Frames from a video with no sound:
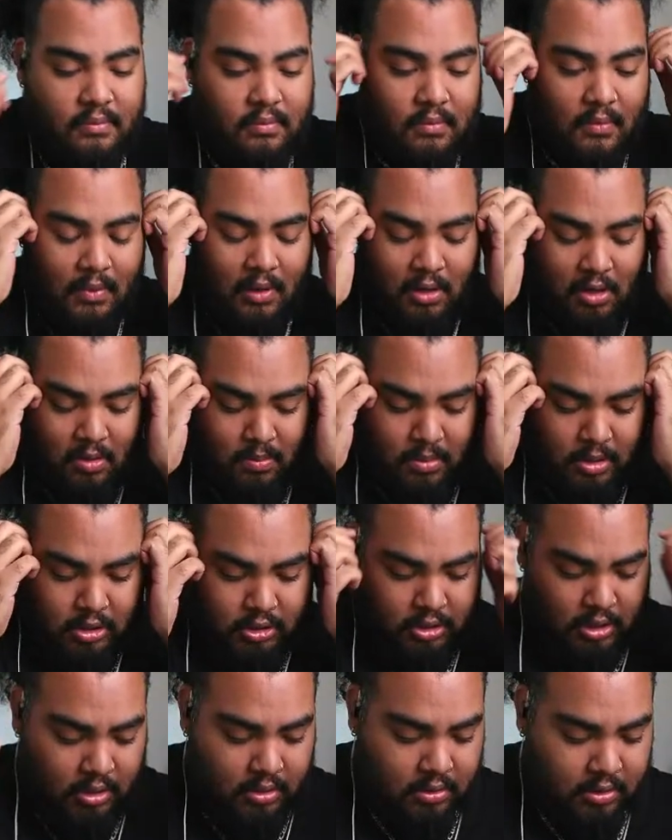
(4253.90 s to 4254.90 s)
to go
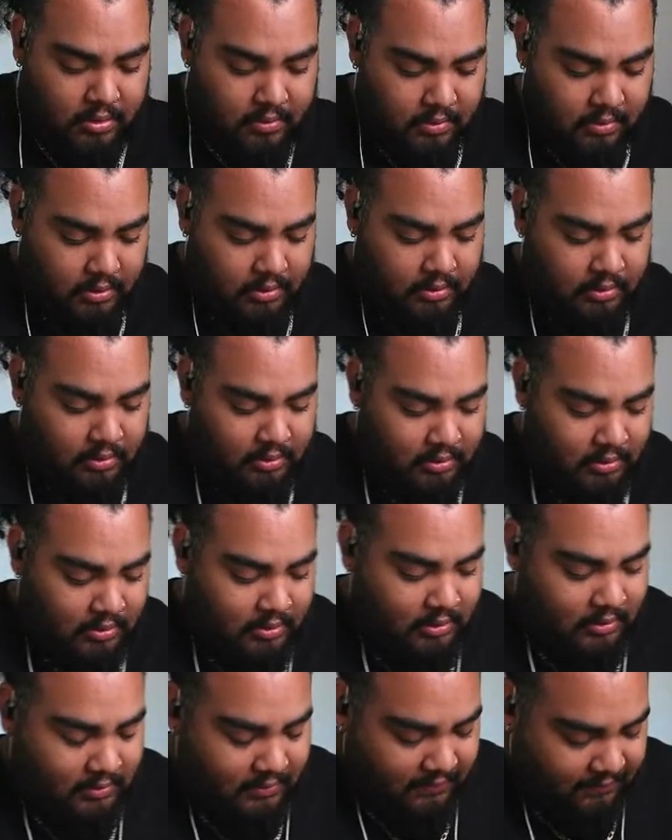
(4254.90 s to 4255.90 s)
Marshawn Lloyd.
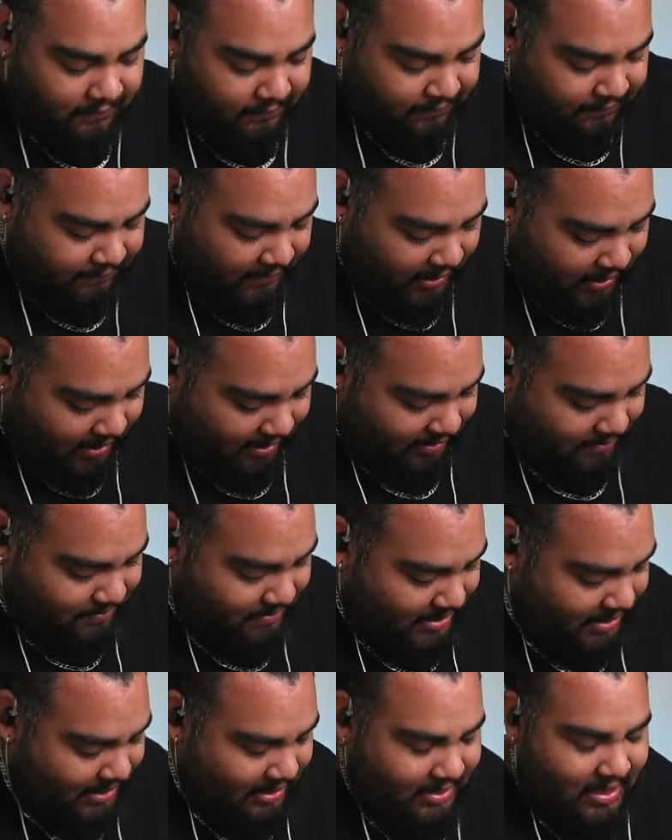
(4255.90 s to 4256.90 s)
Fuck
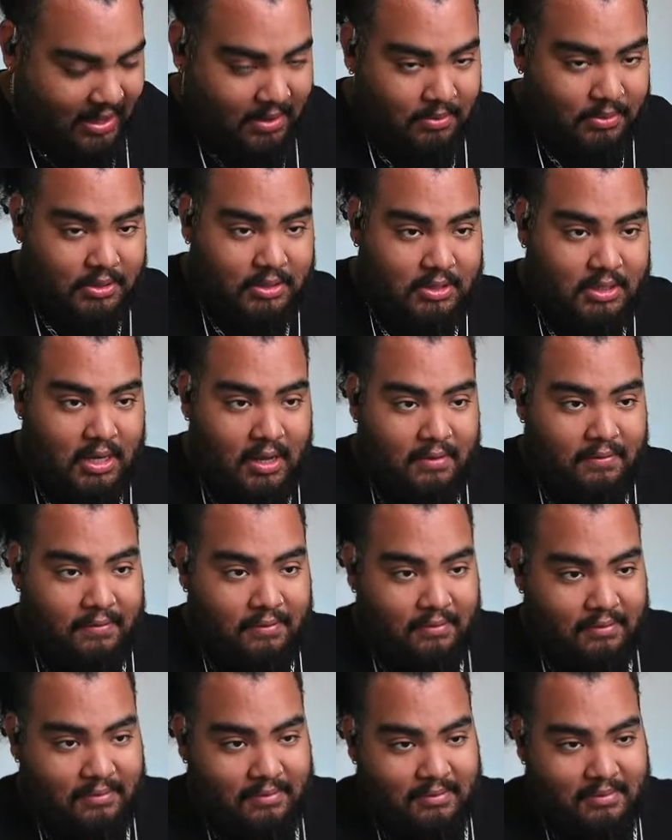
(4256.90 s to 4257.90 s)
me. That was tough.
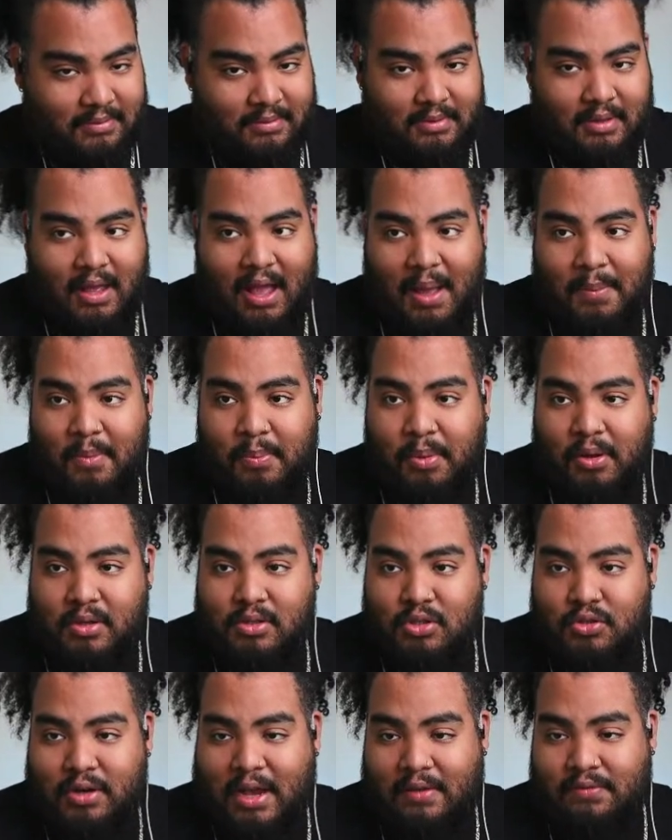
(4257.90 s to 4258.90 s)
I'm going to pause
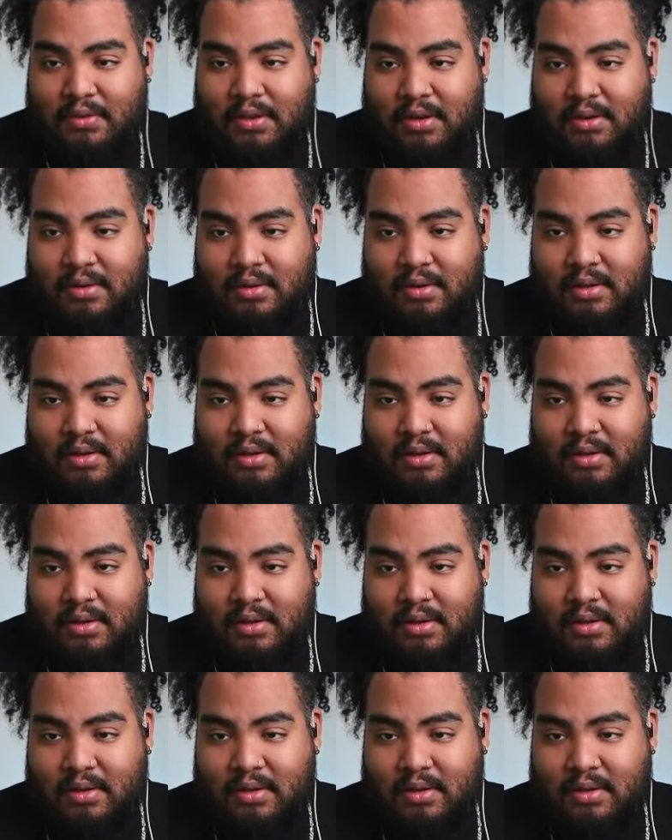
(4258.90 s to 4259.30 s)
the draft here.